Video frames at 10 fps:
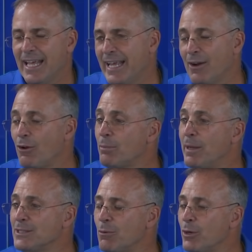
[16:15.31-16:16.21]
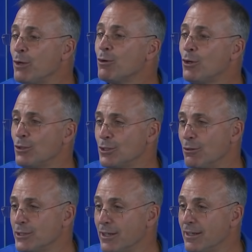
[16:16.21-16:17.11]
Again, it all depends on where your returns
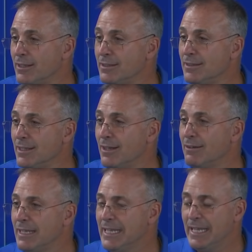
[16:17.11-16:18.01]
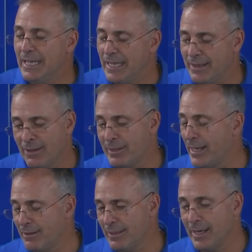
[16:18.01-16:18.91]
go, Jerry. You know, their
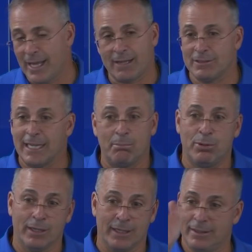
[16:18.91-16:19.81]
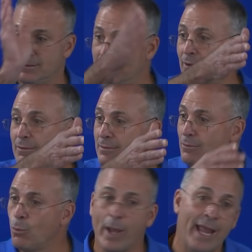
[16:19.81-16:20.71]
kicker did a heck of a job putting it, you know,
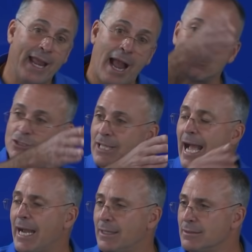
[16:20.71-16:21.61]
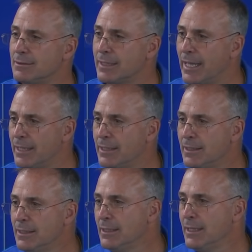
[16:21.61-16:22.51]
way outside. Okay.
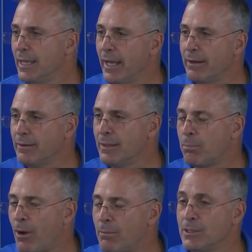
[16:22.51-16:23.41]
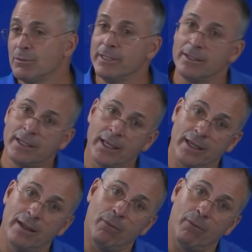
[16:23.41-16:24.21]
And the problem is when you kick it